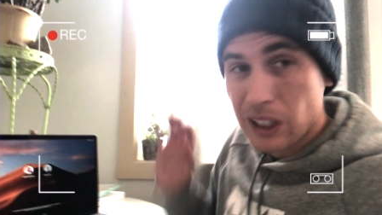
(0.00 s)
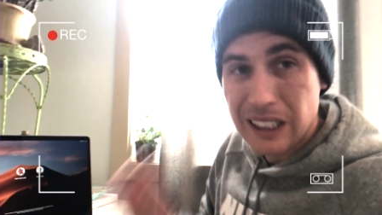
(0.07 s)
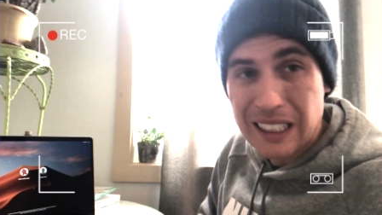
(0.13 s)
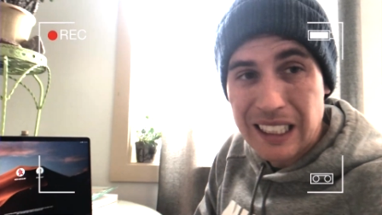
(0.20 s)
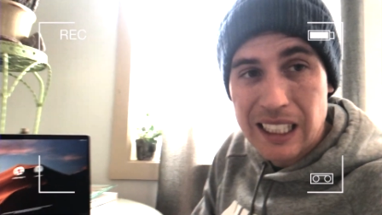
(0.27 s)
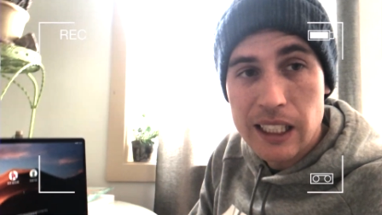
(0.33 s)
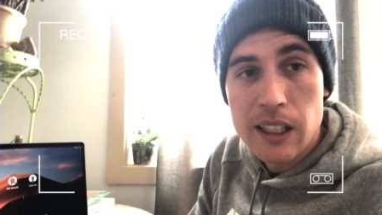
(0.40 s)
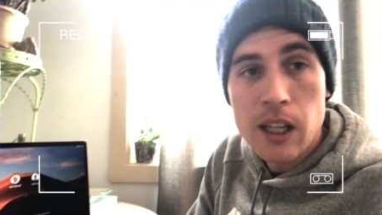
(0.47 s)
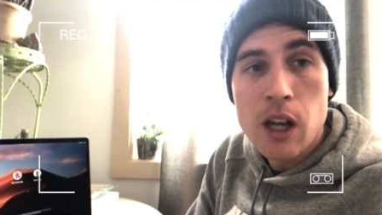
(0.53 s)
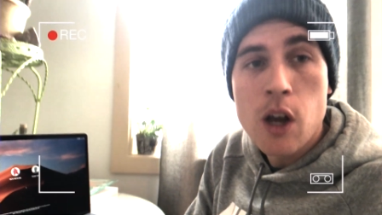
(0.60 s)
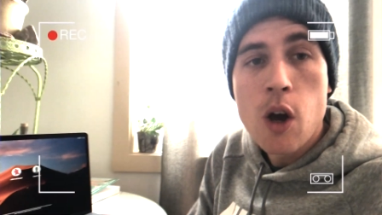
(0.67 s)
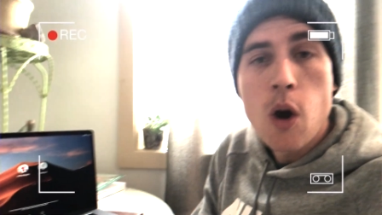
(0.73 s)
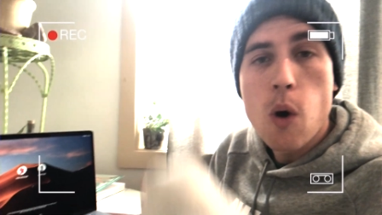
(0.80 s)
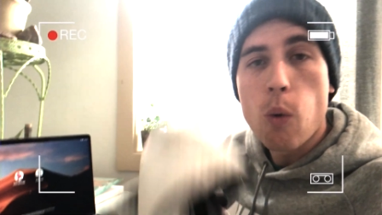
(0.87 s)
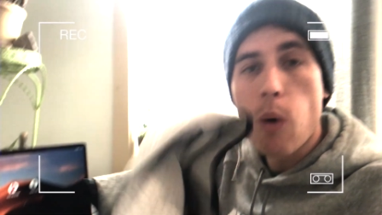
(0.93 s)
clean
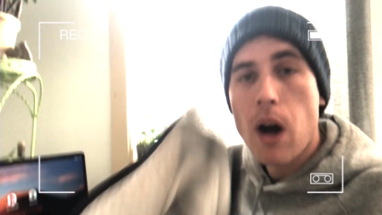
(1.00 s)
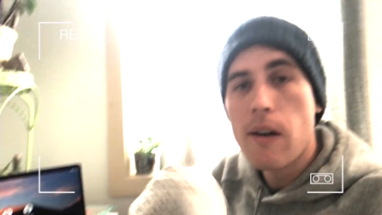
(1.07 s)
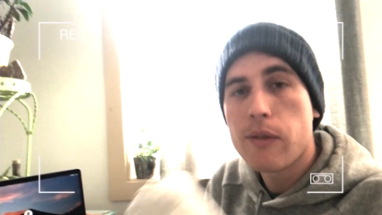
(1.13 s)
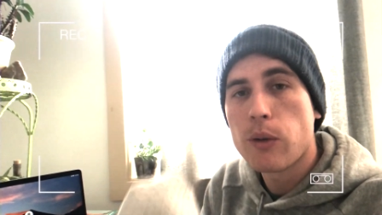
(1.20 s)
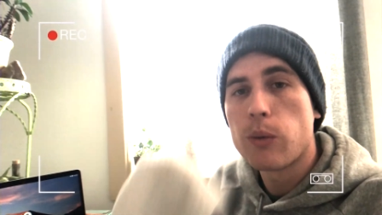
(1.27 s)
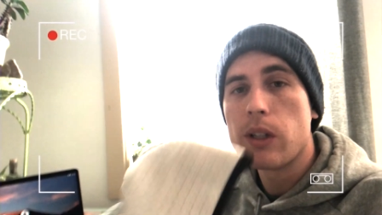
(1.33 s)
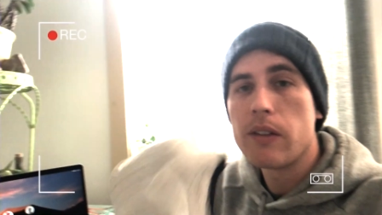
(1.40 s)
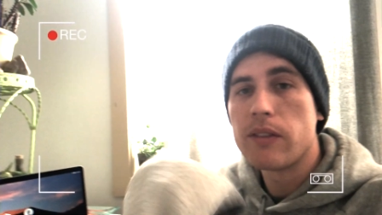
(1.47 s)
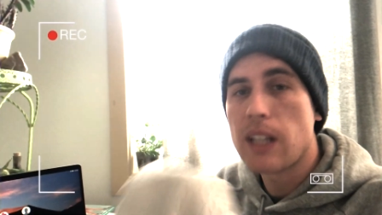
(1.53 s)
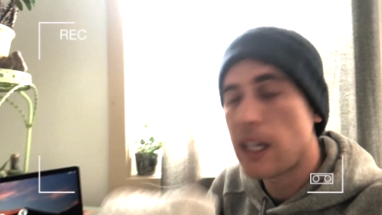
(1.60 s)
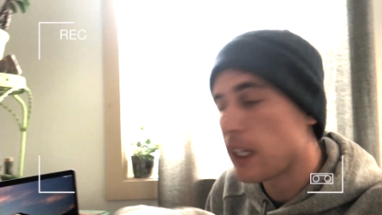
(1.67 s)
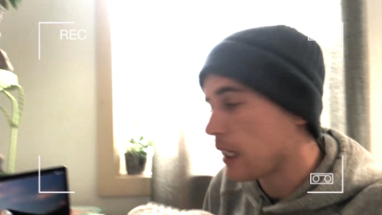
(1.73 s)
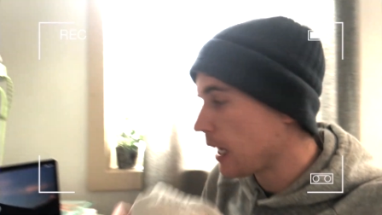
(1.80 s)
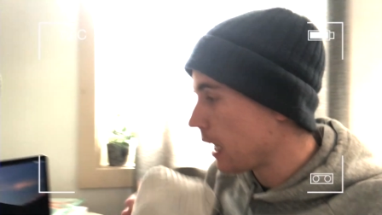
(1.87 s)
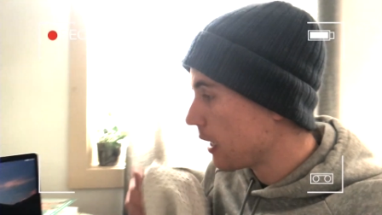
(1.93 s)
waffle weave
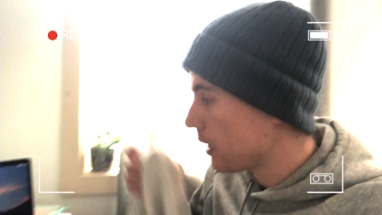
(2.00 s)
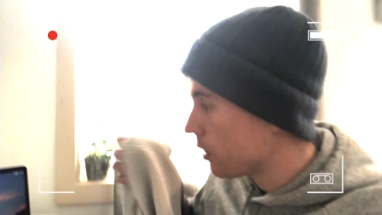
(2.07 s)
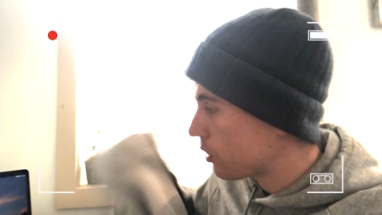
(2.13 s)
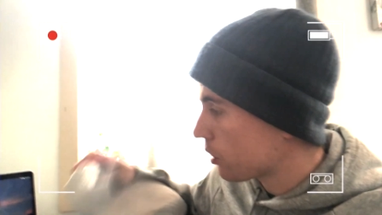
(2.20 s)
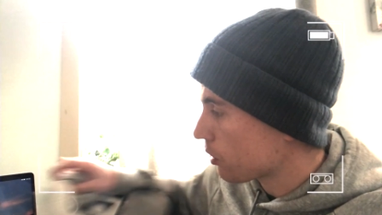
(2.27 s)
dedicated